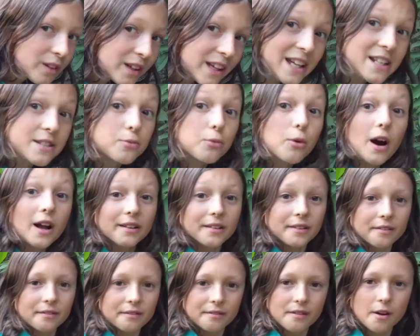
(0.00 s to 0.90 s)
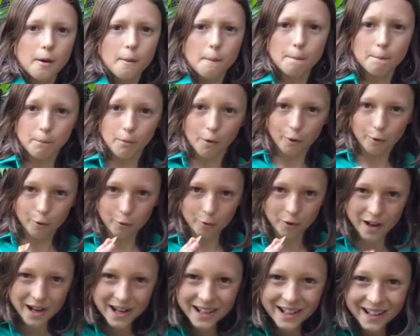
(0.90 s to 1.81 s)
Guess what?
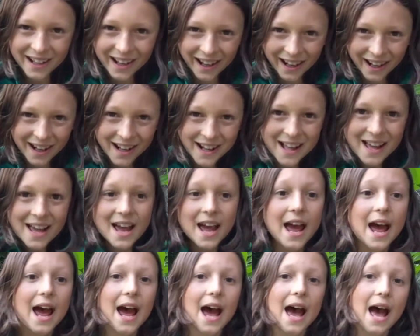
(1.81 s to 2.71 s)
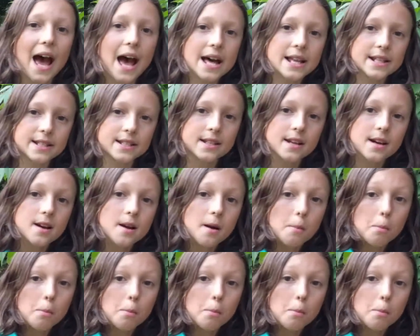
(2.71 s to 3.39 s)
Moringa has